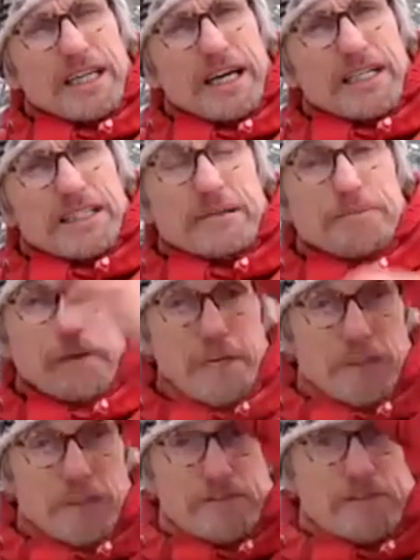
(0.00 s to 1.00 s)
I
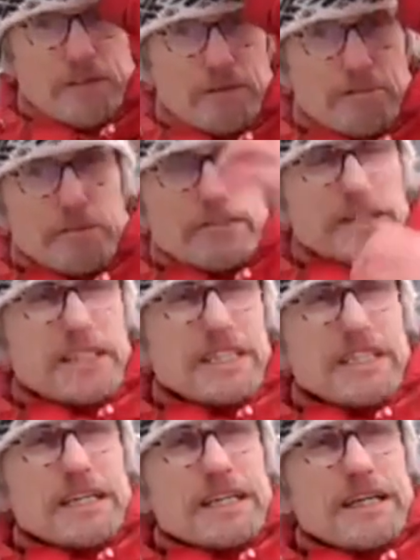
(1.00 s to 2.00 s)
depart from
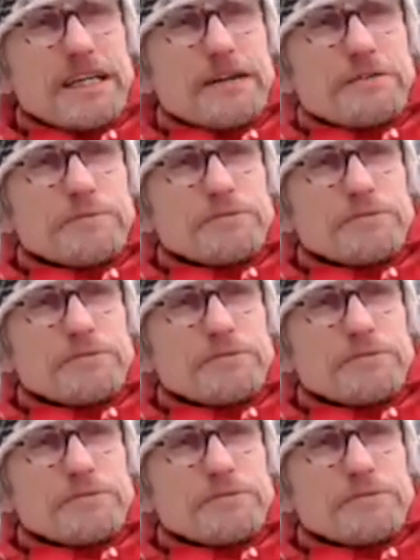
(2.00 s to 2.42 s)
the uh,